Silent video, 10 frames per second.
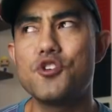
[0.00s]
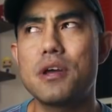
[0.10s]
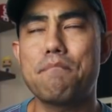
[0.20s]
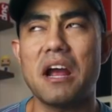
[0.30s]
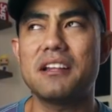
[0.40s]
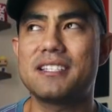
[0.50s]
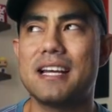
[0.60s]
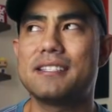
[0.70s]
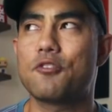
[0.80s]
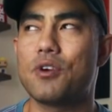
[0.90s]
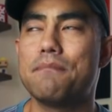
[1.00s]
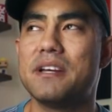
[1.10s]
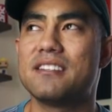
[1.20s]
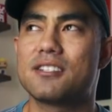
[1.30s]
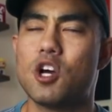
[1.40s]
You can barely taste the green
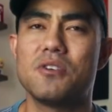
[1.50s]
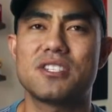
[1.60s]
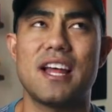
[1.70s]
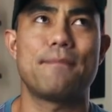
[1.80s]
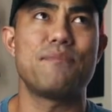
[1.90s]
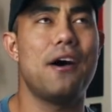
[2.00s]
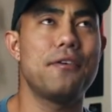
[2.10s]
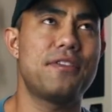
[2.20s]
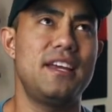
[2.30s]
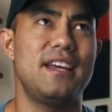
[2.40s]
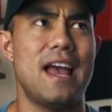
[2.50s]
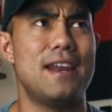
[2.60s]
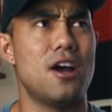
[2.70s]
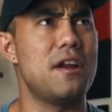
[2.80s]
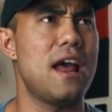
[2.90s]
beans. It's almost like healthy
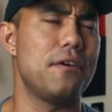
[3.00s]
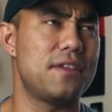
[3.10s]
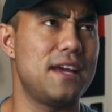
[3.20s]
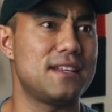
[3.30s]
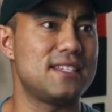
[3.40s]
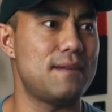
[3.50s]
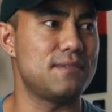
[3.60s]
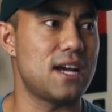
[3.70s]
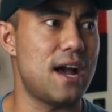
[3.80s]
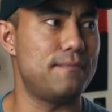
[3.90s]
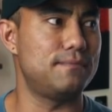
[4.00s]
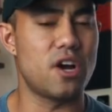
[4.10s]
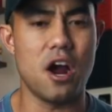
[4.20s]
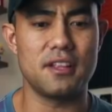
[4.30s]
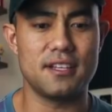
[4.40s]
and unhealthy at the same time.
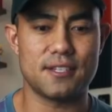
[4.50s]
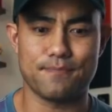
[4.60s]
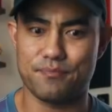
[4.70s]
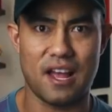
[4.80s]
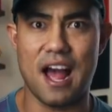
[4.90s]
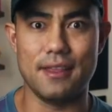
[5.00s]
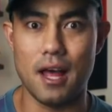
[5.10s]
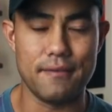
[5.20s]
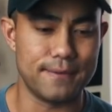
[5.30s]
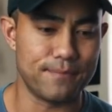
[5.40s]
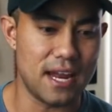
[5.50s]
Regardless, I love it.